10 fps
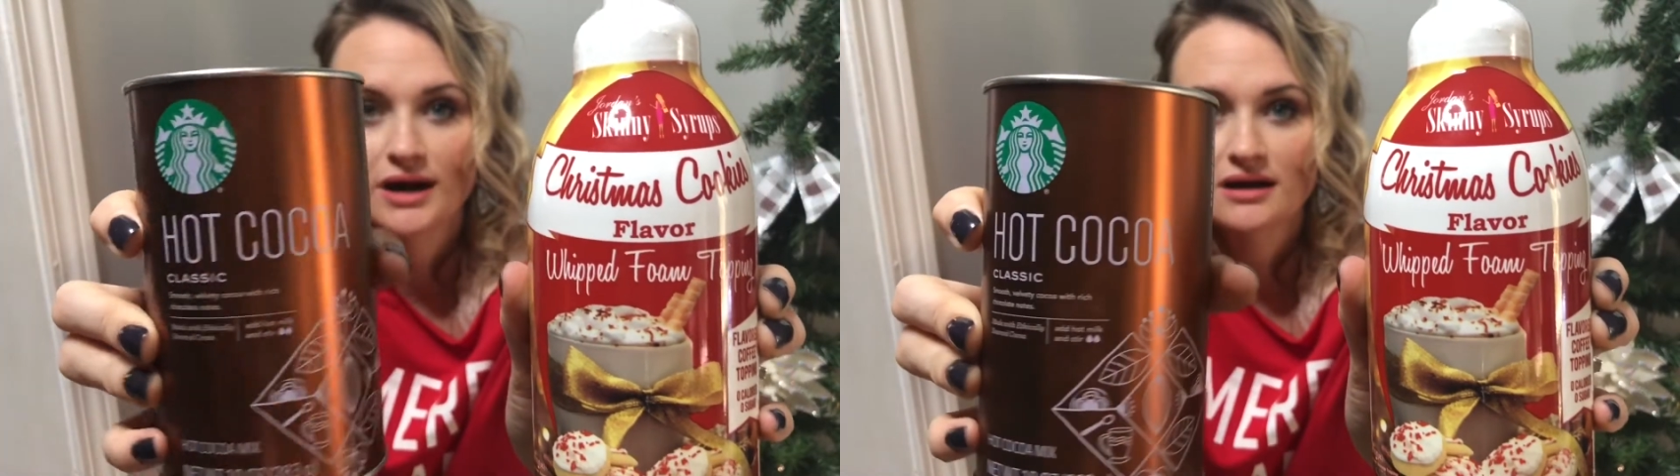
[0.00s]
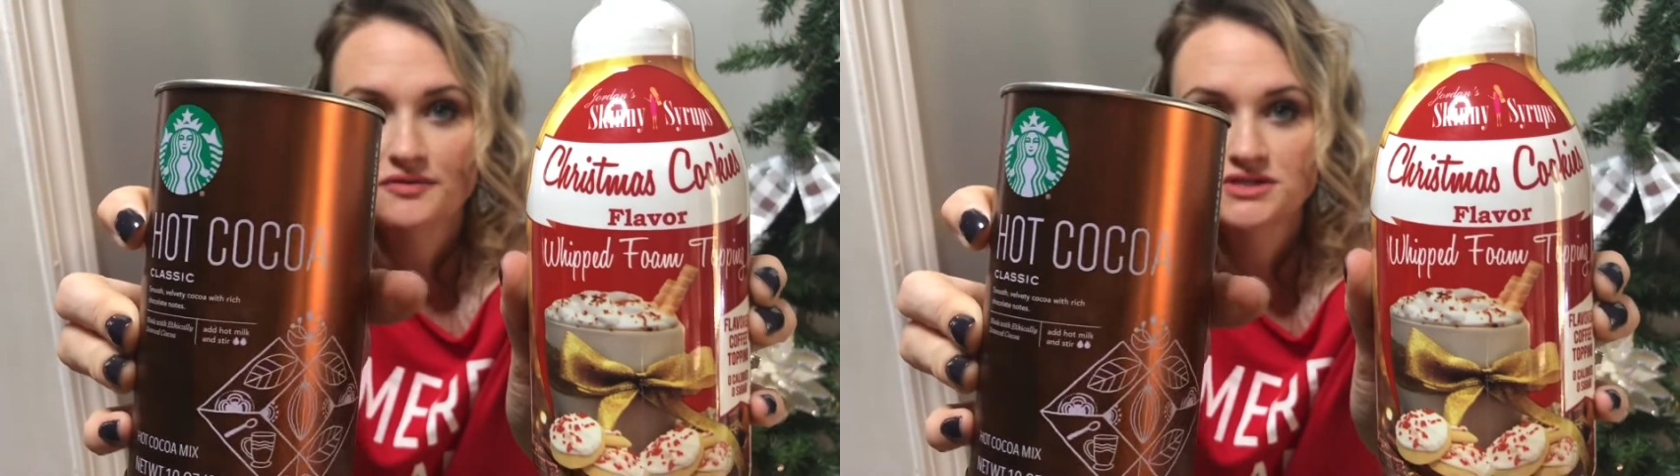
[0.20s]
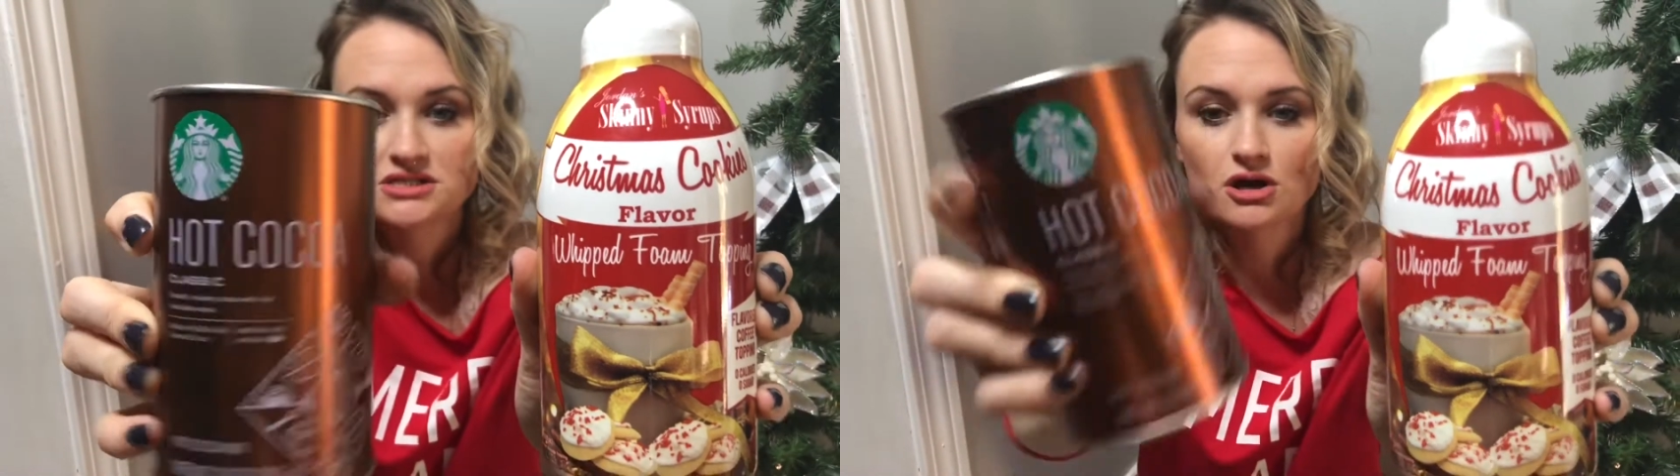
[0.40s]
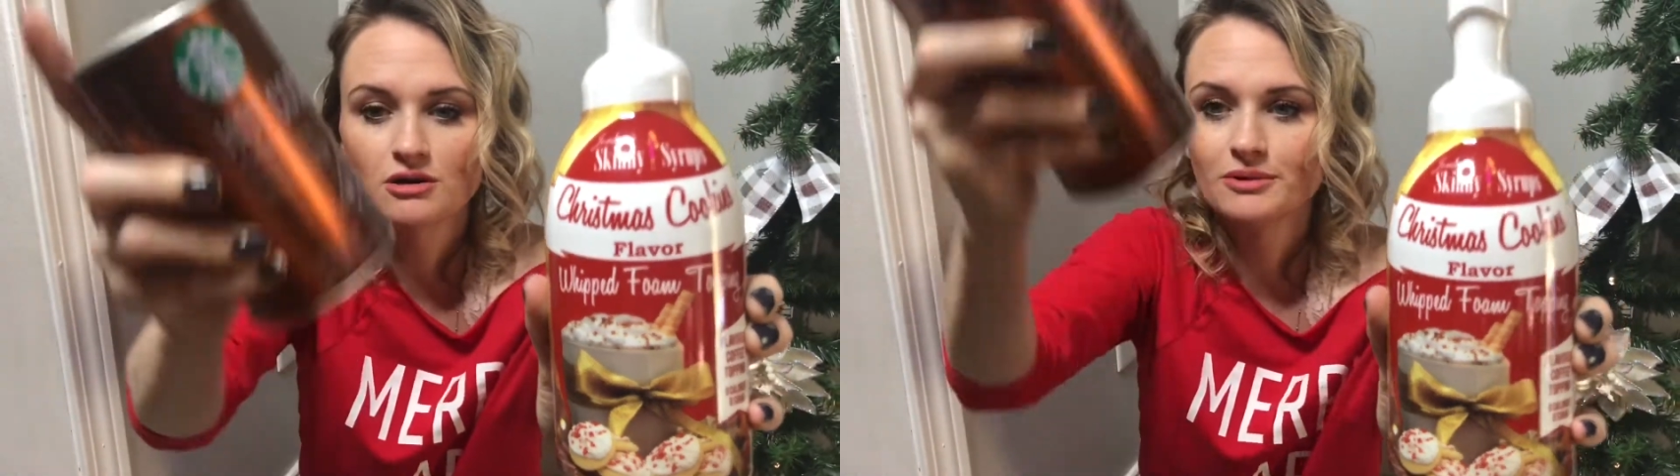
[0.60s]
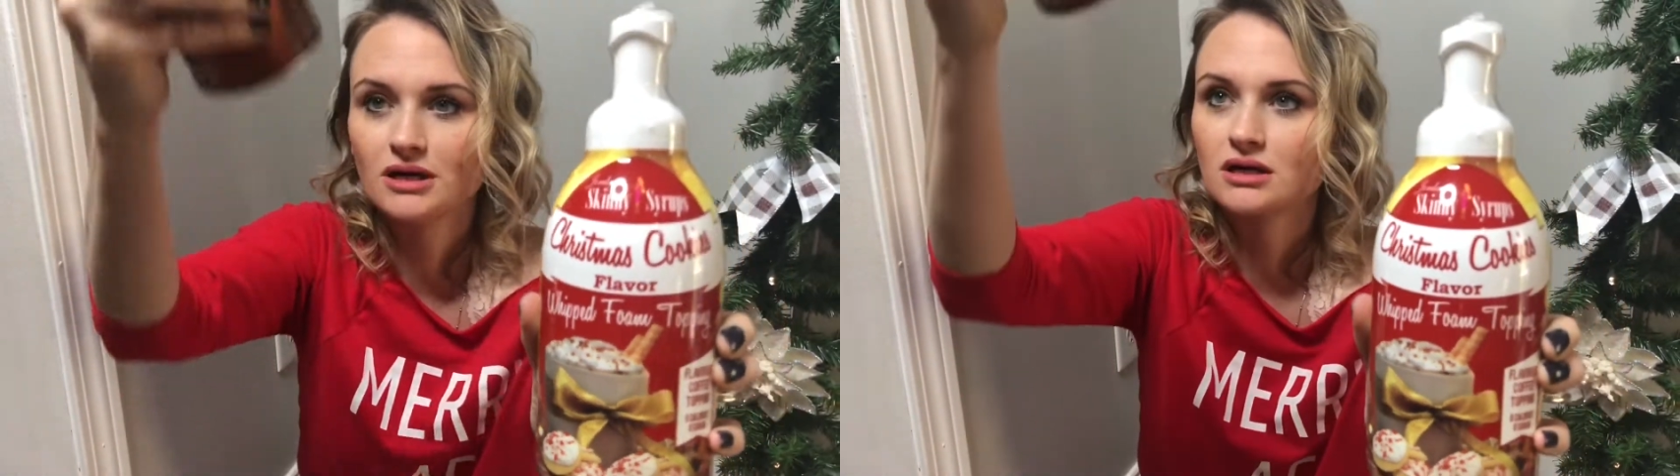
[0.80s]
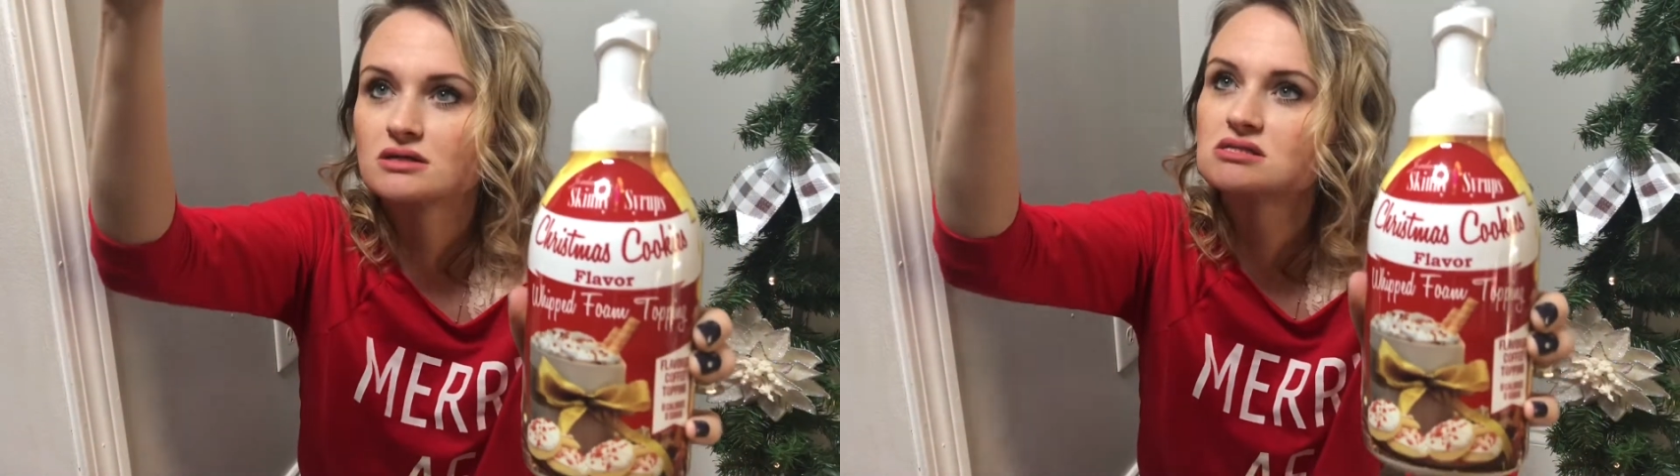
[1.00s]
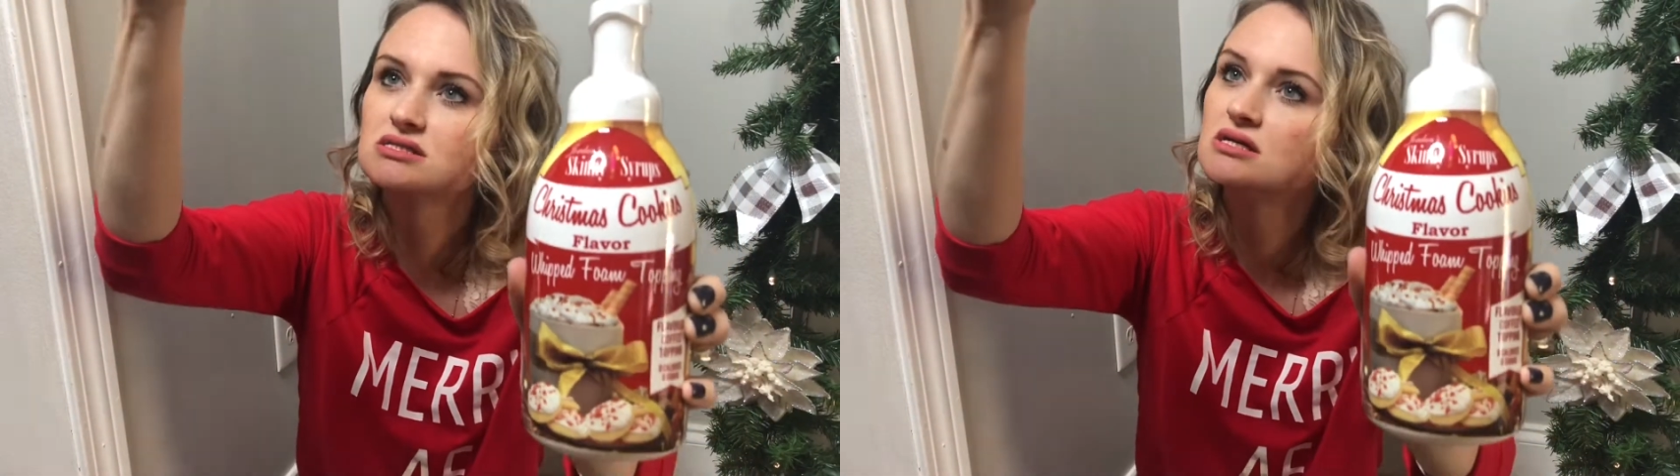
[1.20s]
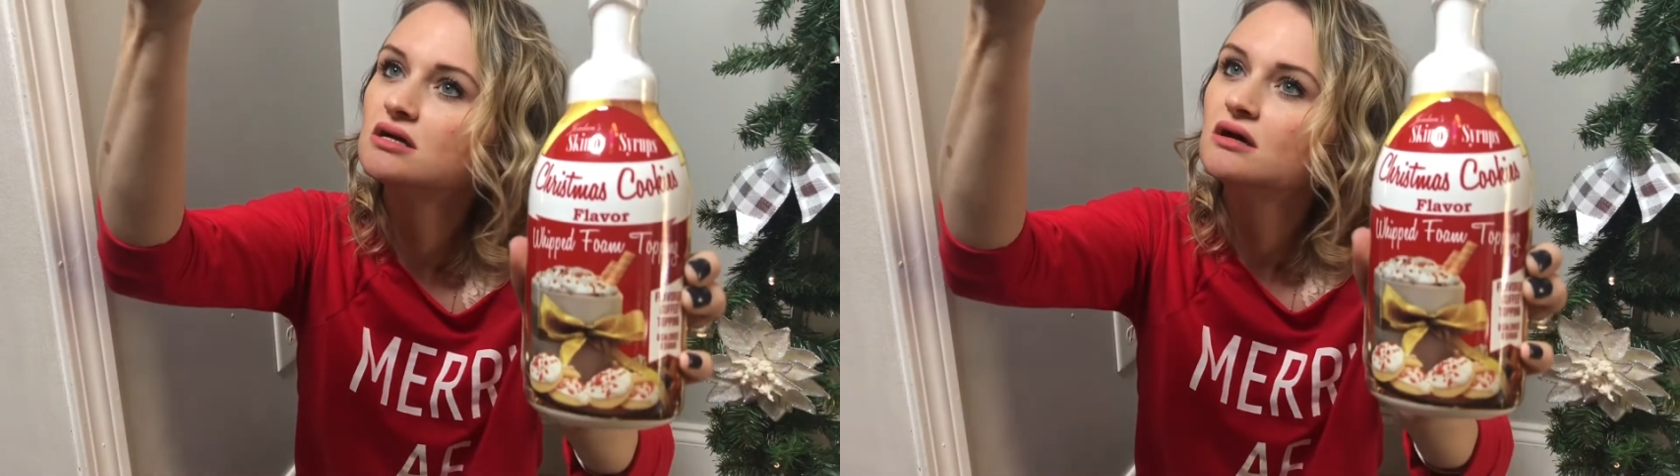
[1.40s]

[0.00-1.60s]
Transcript: I got the Starbucks